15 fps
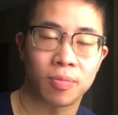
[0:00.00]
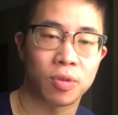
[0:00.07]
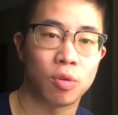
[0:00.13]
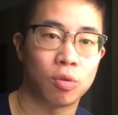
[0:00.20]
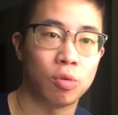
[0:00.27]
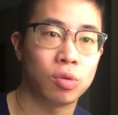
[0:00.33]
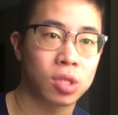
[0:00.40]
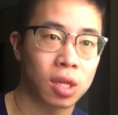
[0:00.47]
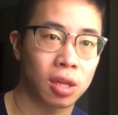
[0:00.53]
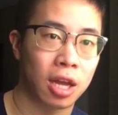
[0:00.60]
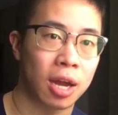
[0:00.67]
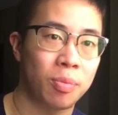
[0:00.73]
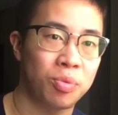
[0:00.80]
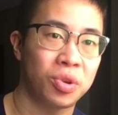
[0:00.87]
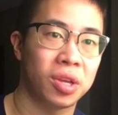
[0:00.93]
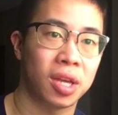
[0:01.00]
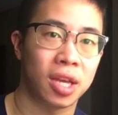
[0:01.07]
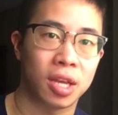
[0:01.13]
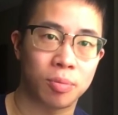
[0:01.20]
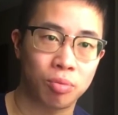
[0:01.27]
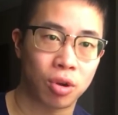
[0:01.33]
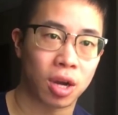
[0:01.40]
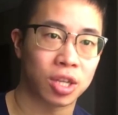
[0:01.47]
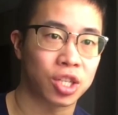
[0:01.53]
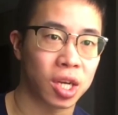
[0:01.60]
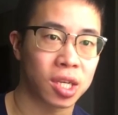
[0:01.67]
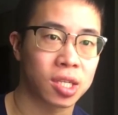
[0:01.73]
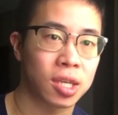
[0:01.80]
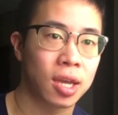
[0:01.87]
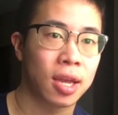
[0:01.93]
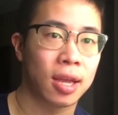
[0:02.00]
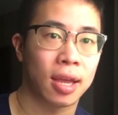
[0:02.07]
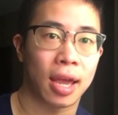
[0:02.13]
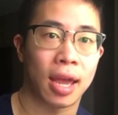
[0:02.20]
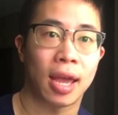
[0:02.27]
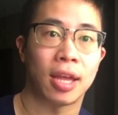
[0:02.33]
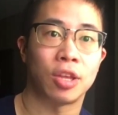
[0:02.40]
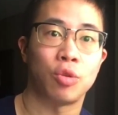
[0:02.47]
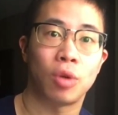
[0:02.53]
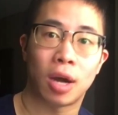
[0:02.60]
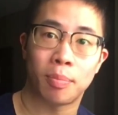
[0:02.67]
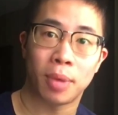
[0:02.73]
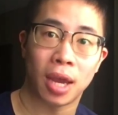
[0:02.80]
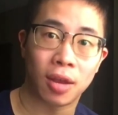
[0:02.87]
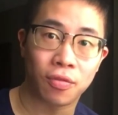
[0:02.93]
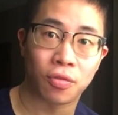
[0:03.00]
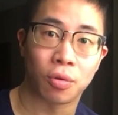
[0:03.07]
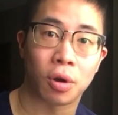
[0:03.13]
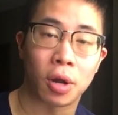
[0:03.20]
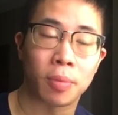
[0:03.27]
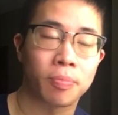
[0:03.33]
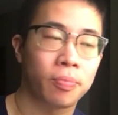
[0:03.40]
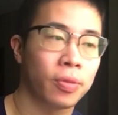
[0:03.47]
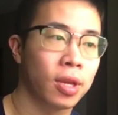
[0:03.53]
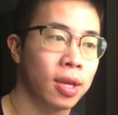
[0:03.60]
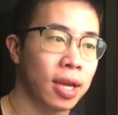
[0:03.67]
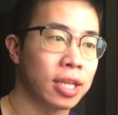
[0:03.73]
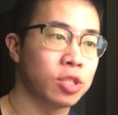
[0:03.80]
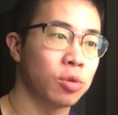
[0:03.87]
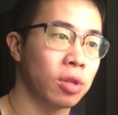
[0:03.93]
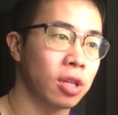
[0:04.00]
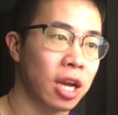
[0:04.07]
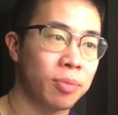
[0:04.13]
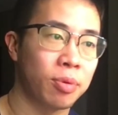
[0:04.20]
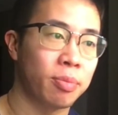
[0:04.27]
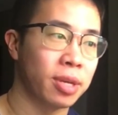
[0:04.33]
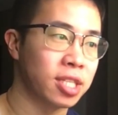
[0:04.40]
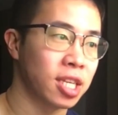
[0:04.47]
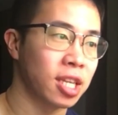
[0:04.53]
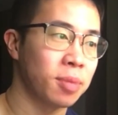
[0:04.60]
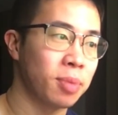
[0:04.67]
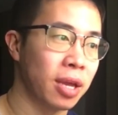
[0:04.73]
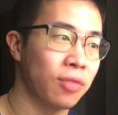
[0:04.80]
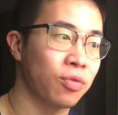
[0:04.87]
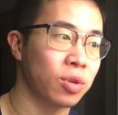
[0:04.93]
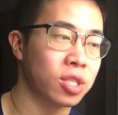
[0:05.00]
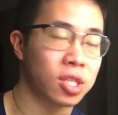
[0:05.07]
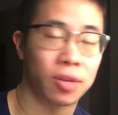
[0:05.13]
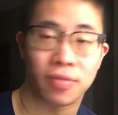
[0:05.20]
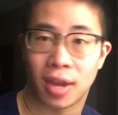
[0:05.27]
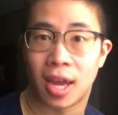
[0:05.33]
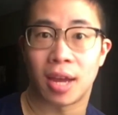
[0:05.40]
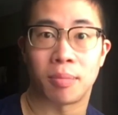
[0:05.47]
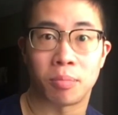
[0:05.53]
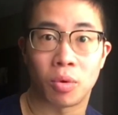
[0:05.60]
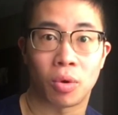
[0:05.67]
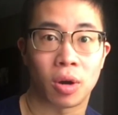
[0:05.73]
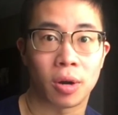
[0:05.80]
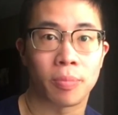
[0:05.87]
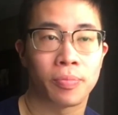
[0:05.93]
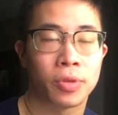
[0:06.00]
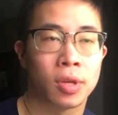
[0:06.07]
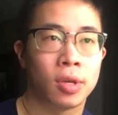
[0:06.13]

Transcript: You use the library in projects and you got paid for it. And so the library basically paid for itself and more.